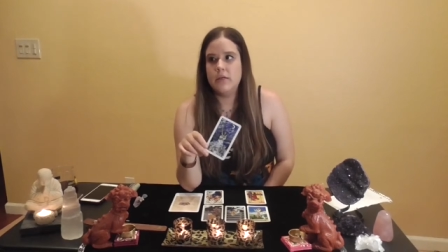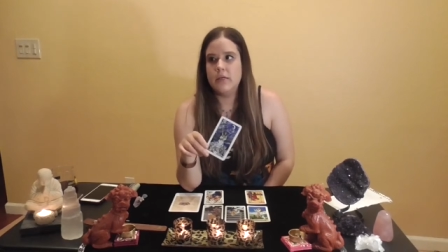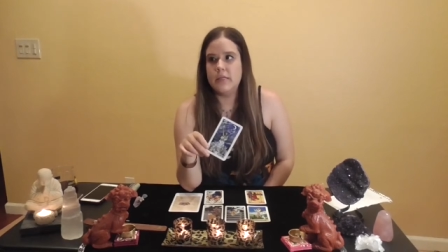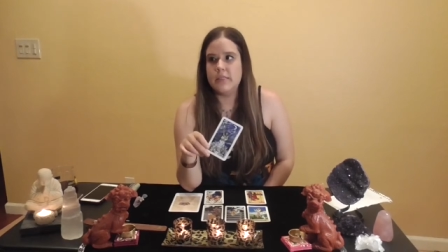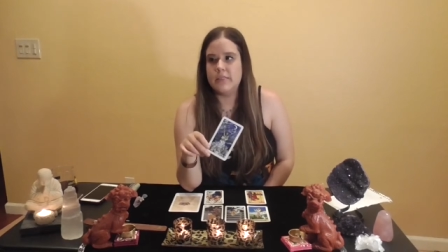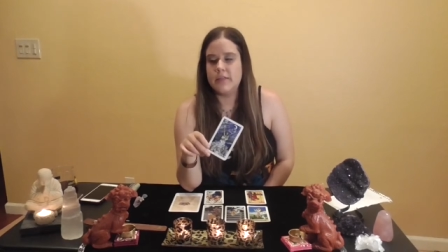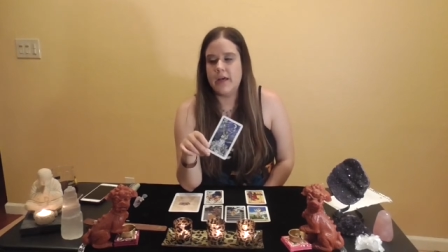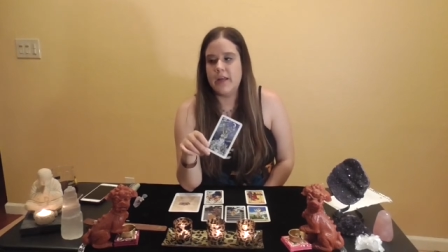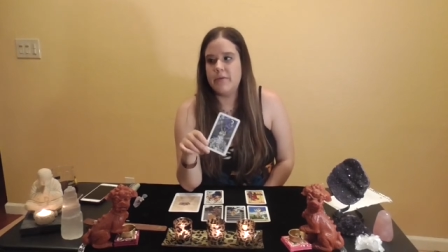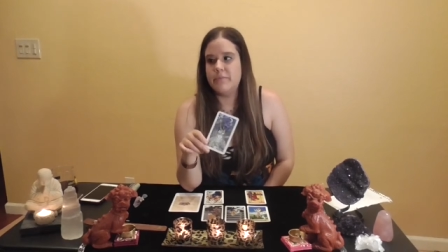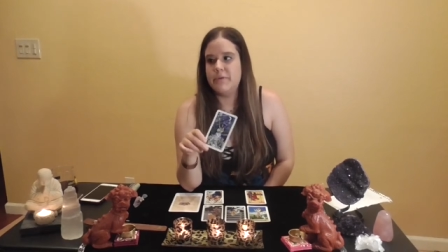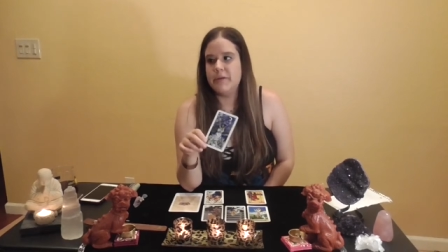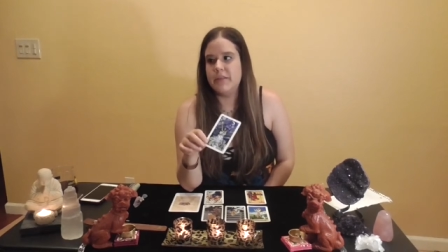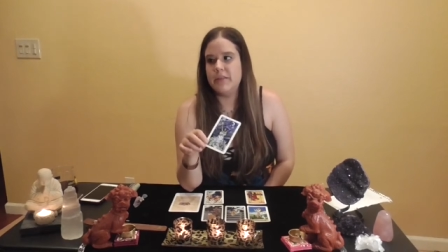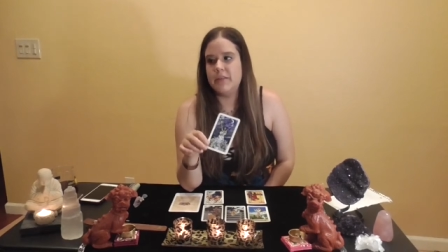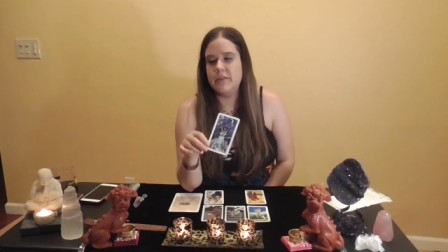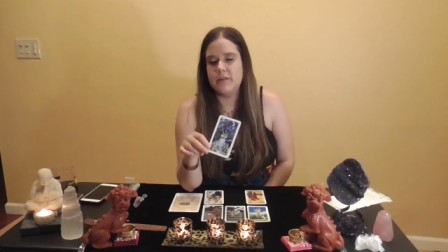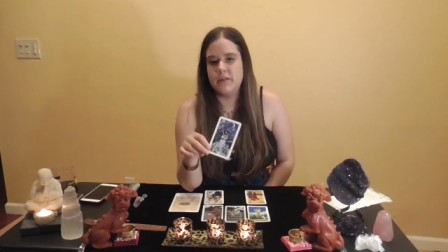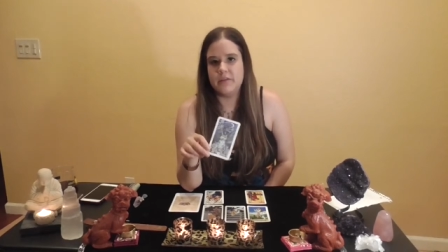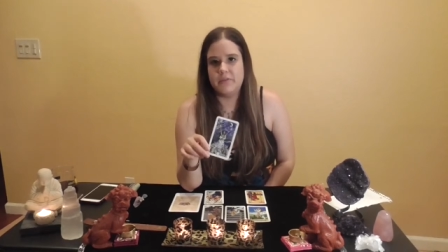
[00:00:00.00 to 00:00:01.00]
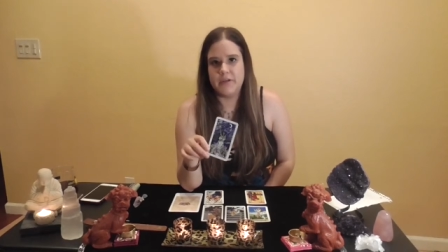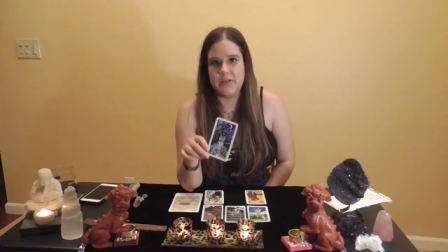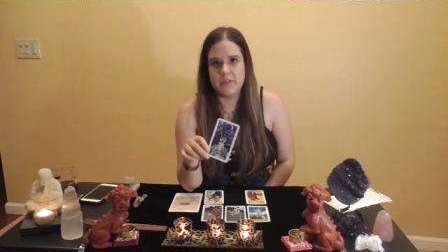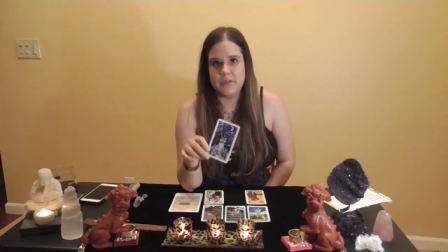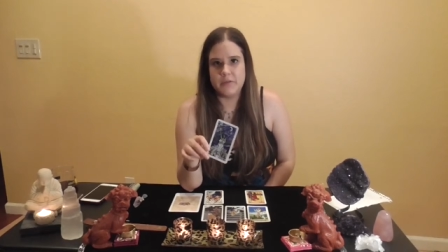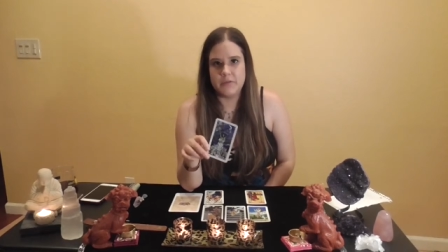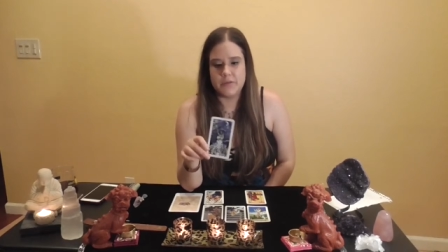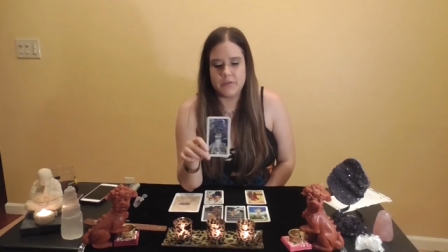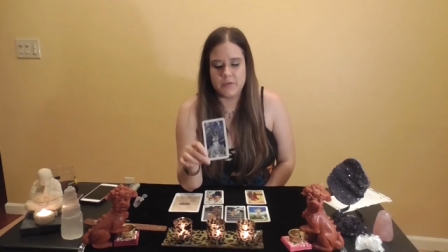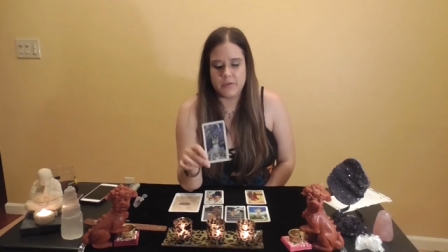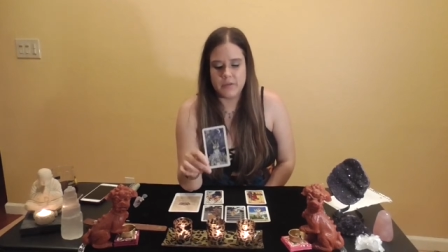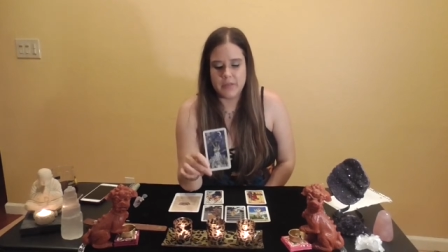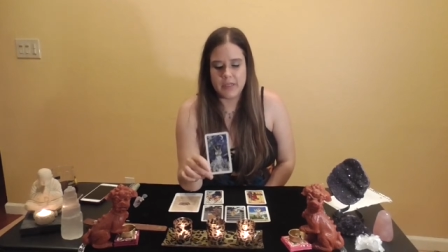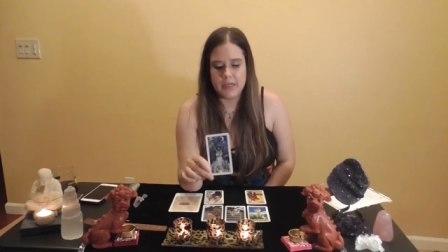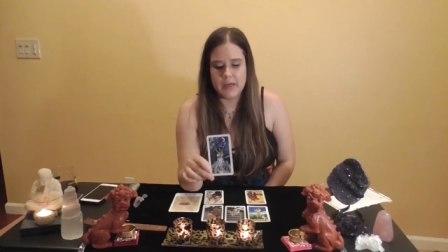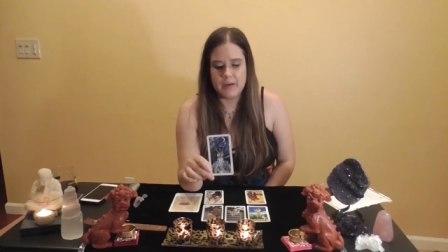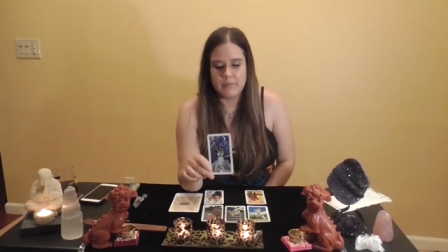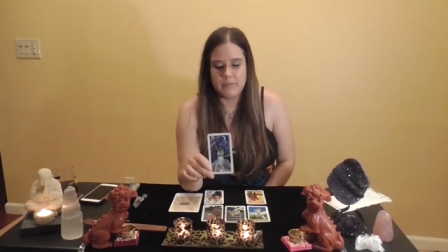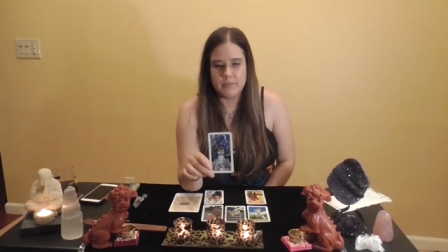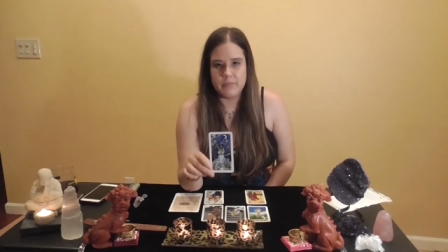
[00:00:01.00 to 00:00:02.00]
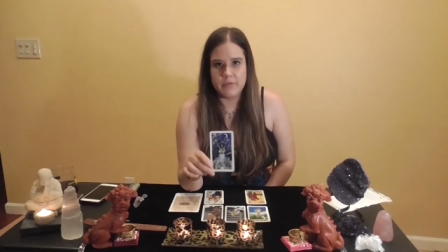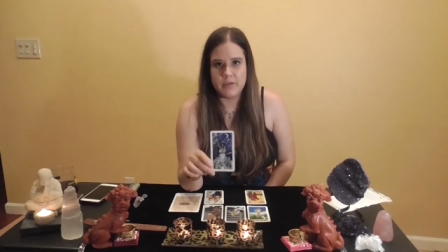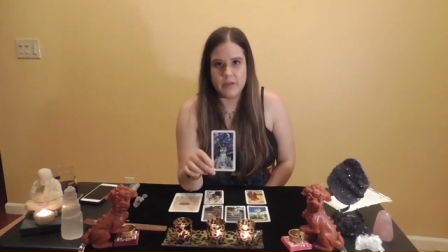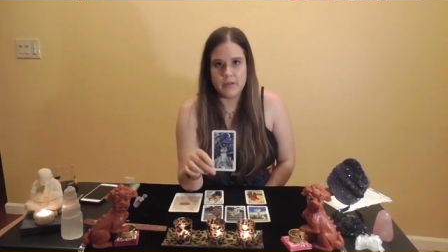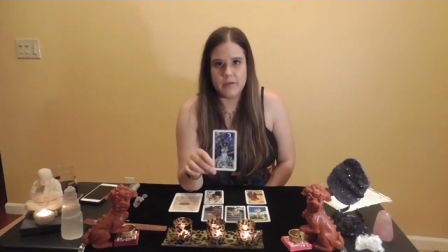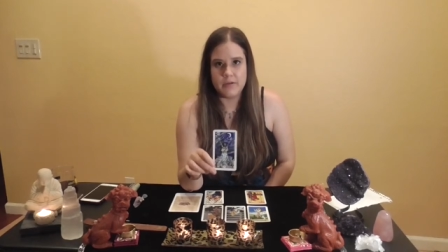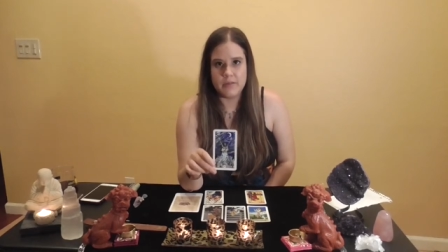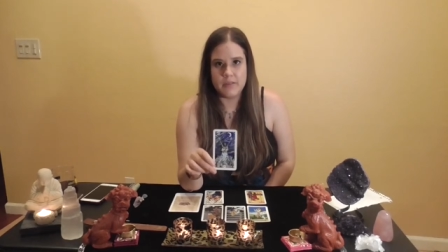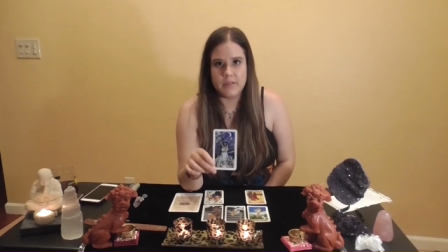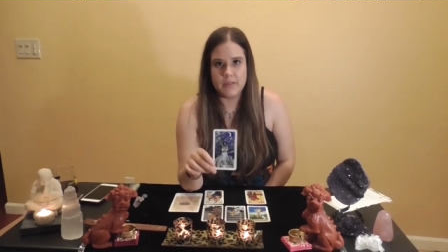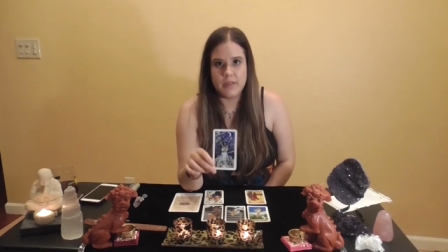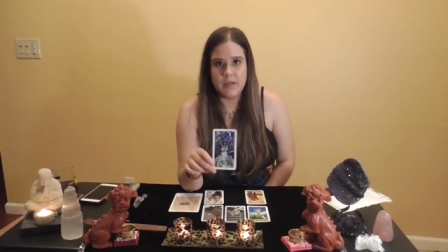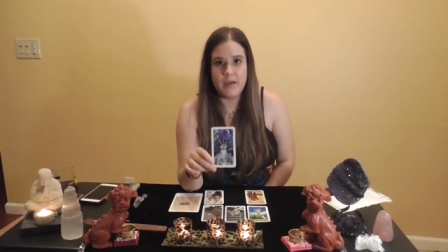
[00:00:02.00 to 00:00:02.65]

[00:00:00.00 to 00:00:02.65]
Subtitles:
it's not a big deal if I go toward them, you know.